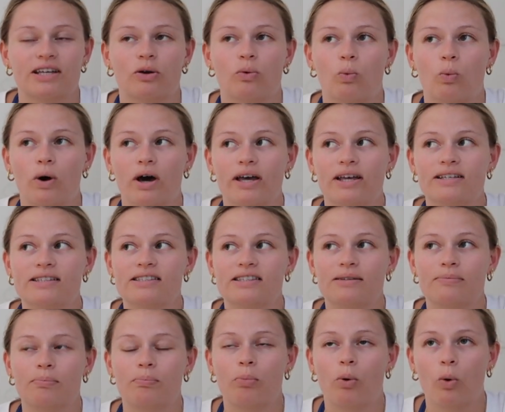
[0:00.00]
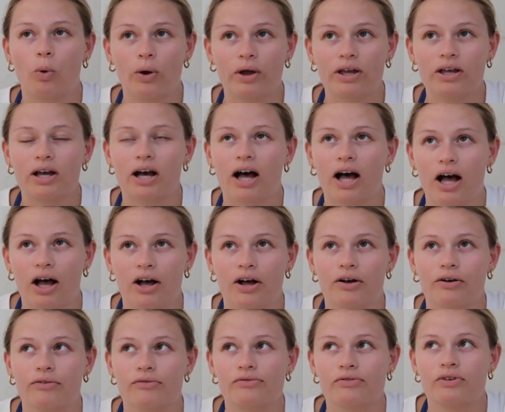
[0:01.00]
Like what is the point
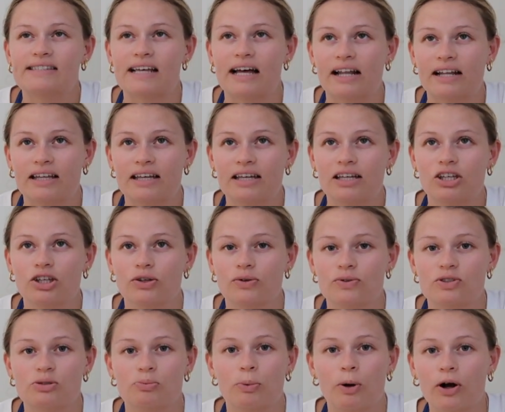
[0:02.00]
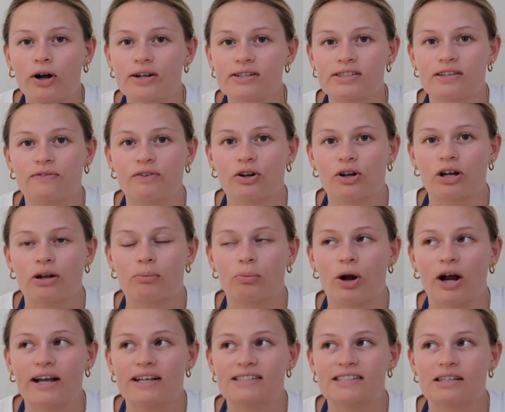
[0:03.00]
of selling used books if you're gonna
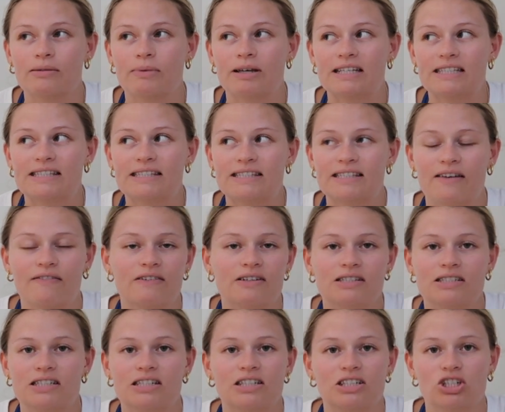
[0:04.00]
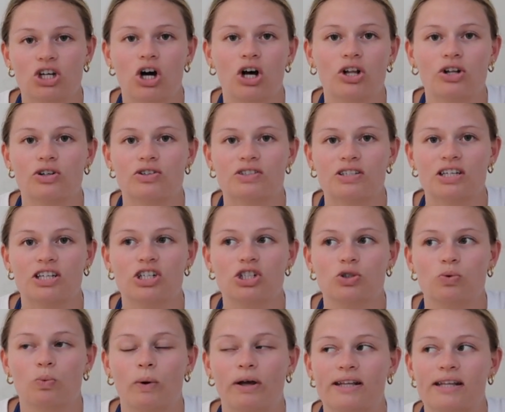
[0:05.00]
price them at $17
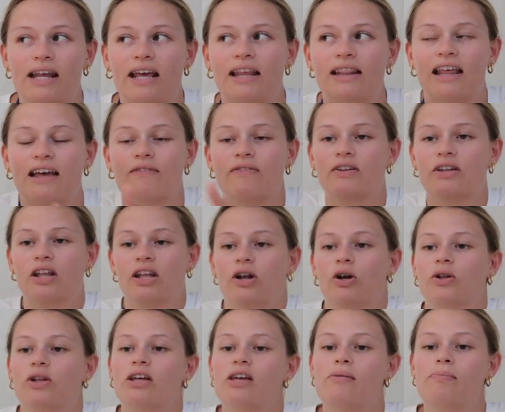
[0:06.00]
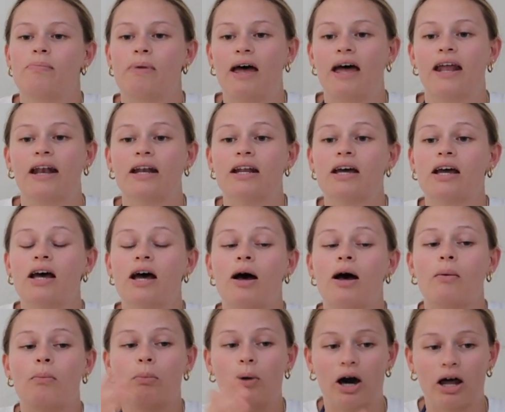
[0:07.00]
each when they've literally been
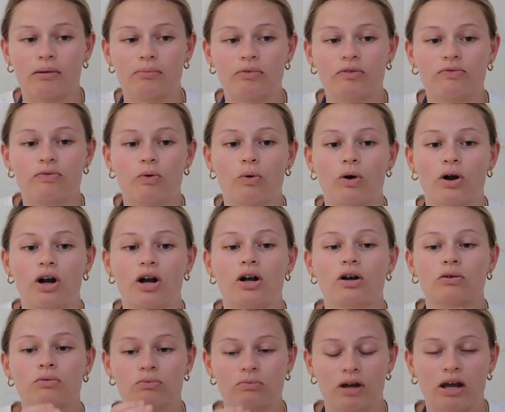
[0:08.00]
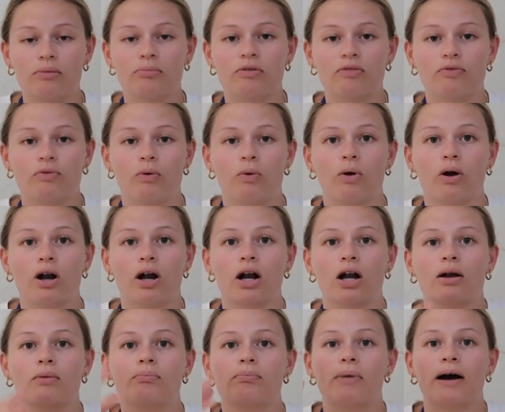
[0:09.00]
bought before, read
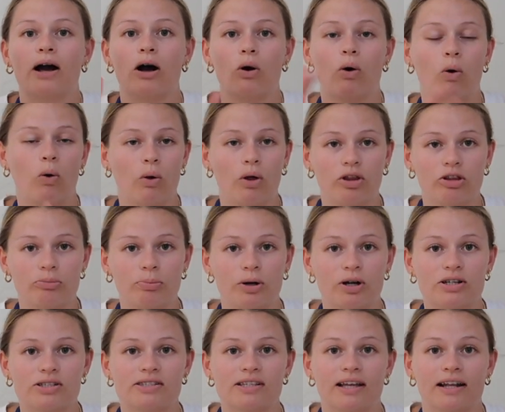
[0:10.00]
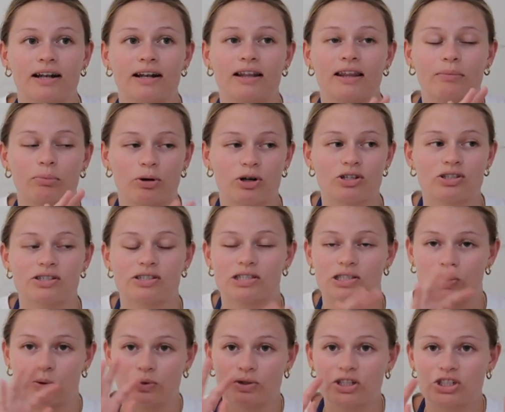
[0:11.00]
before, by a whole other person, the person
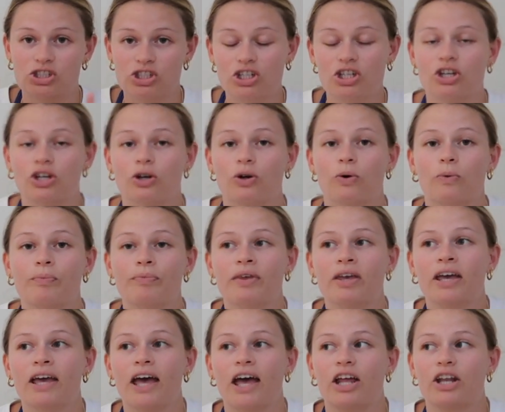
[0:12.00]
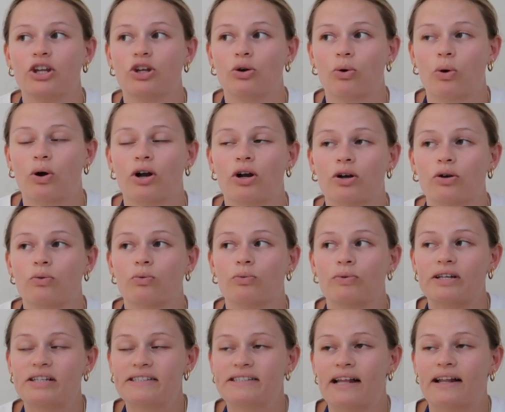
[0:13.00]
sold it to you, and you're
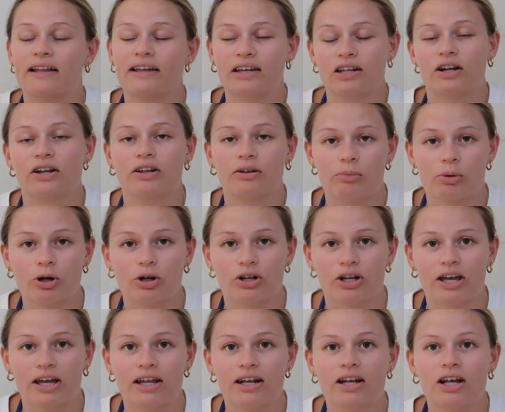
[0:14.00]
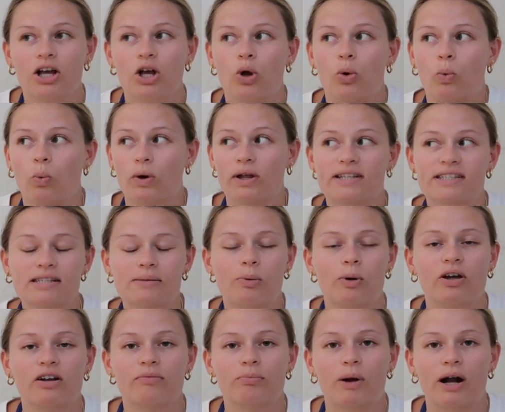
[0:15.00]
reselling it on the market, what's the
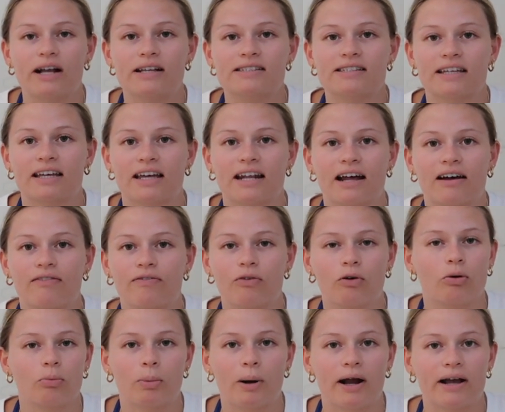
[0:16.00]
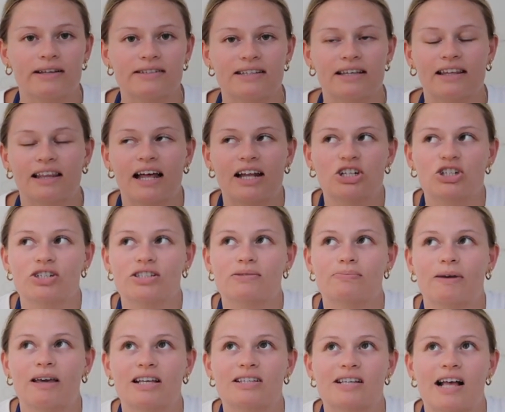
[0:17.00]
point of pricing it at full price? Like that
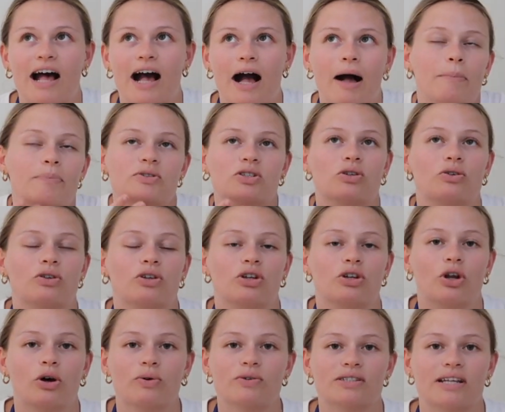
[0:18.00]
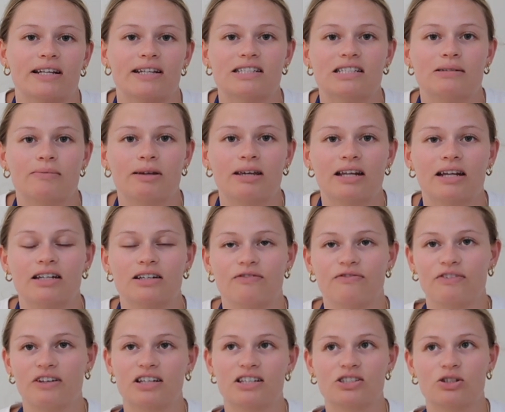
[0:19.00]
just makes absolutely no sense to me and it
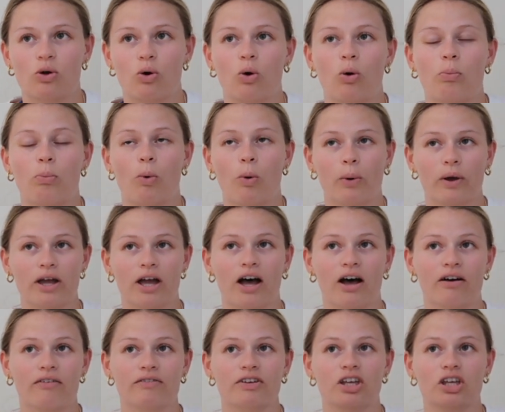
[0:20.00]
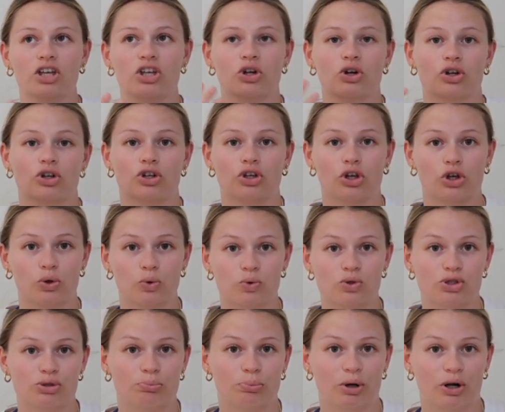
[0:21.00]
defeats the whole point of your
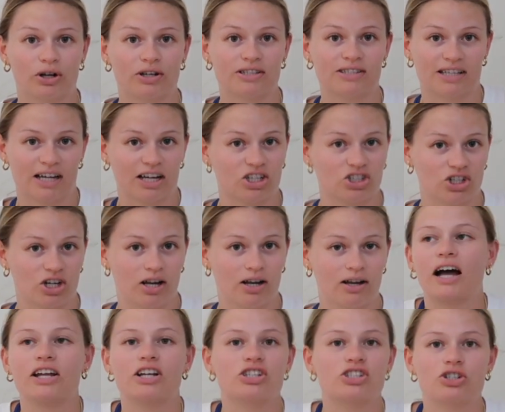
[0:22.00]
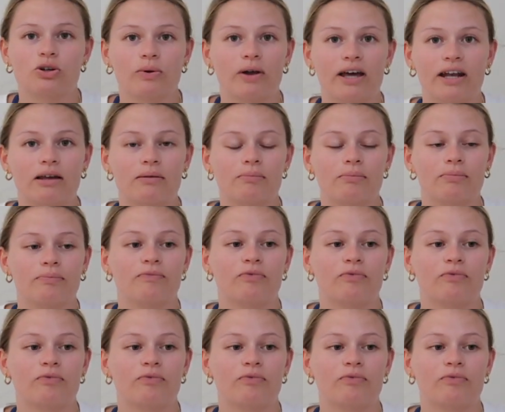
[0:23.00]
used book section. I just don't get it.